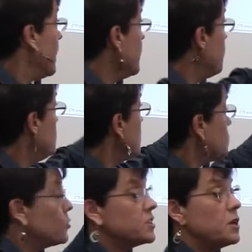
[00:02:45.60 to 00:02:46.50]
Gibbons
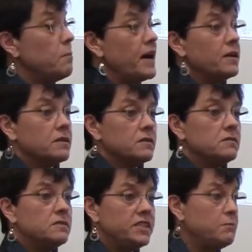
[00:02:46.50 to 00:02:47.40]
was about
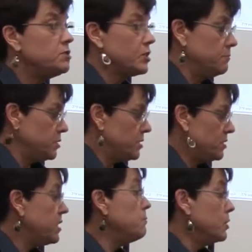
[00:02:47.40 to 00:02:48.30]

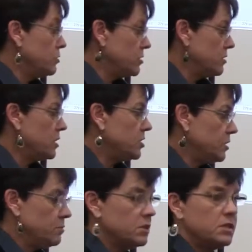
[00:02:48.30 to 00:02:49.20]
steamboats, not
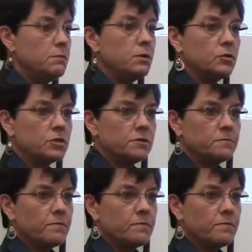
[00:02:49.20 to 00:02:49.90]
ships, steamboats.